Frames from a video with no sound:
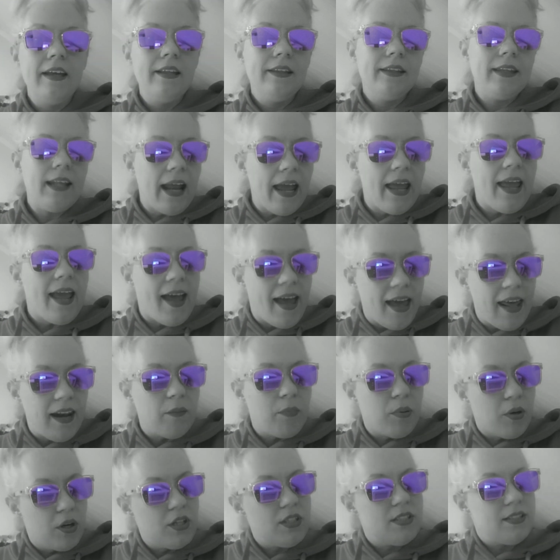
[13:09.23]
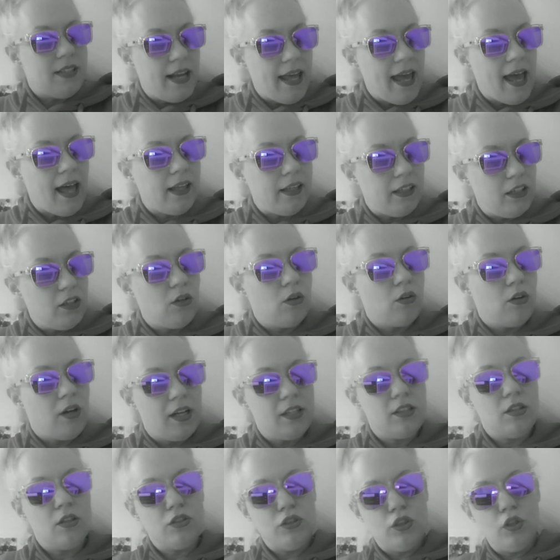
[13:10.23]
that I had a personality. You know,
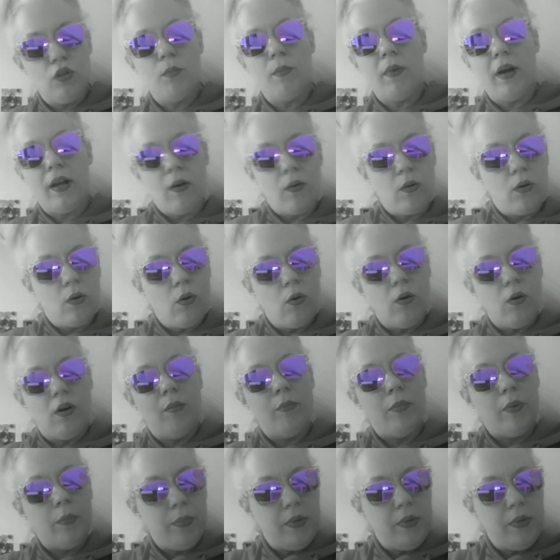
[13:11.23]
not to toot my own horn, but